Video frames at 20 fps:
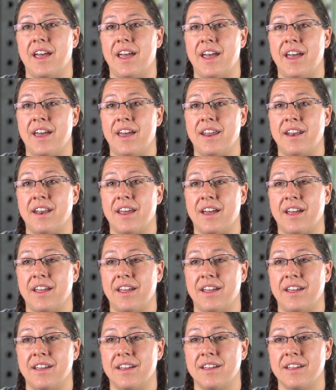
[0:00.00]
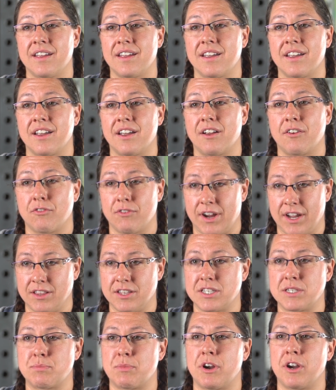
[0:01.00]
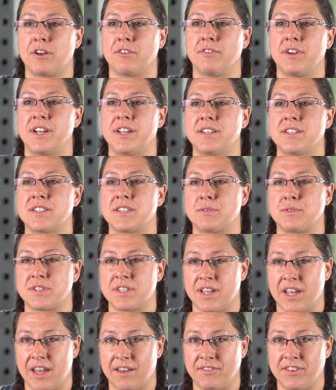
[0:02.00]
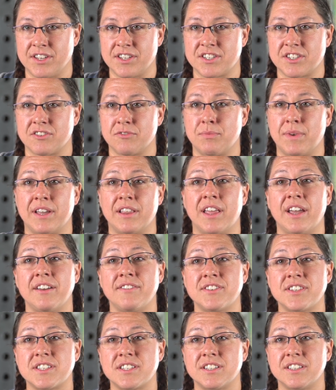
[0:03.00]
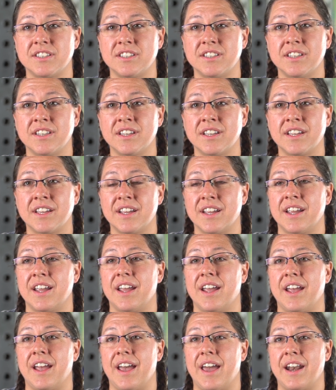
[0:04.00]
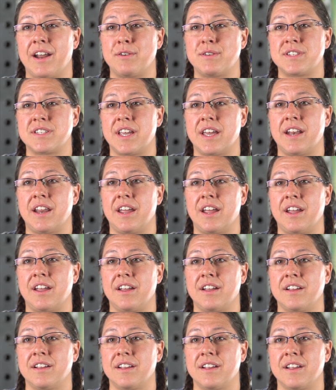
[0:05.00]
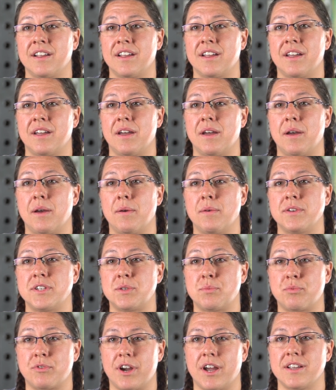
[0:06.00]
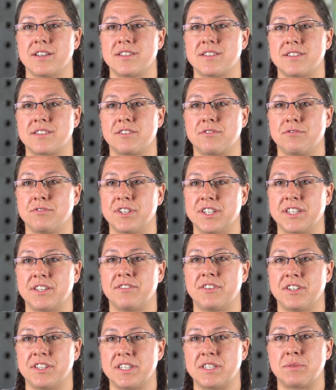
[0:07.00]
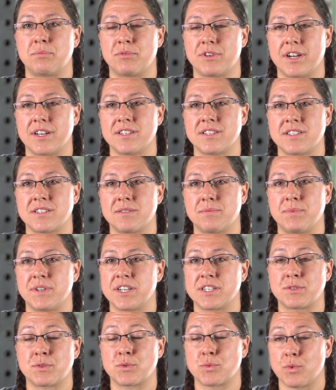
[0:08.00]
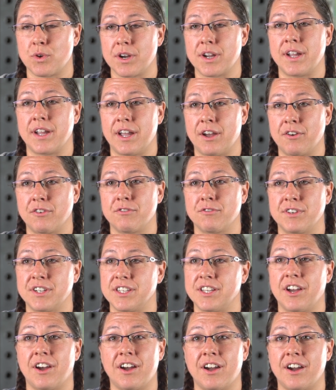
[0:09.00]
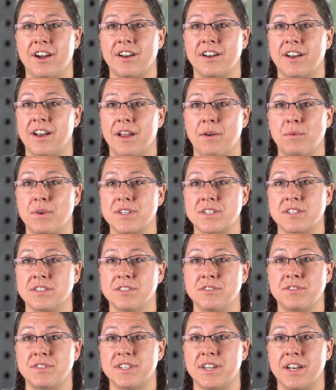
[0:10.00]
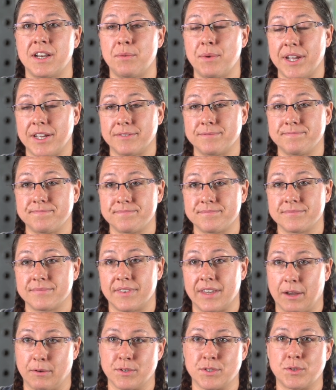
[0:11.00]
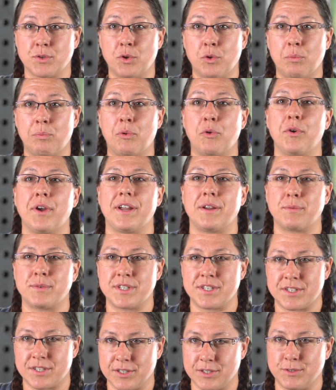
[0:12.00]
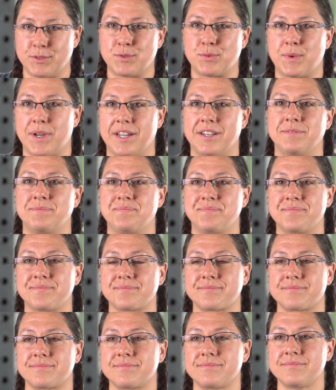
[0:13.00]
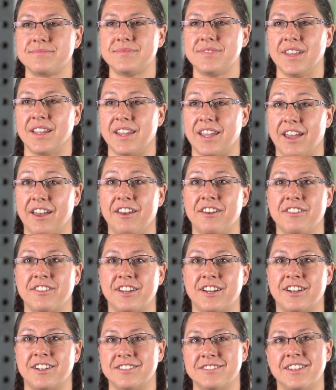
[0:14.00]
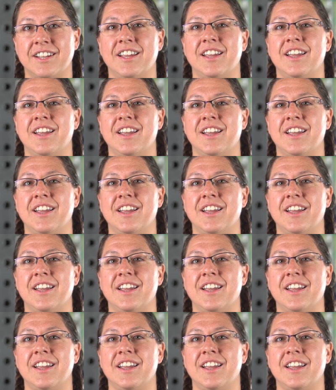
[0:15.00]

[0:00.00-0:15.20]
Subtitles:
And I ran the Spartan race. It was the heaviest of my life still. And I was getting depressed, really, really depressed, because I was working out really hard and I wasn't losing any weight. And that was the whole point, was to lose weight, get healthier.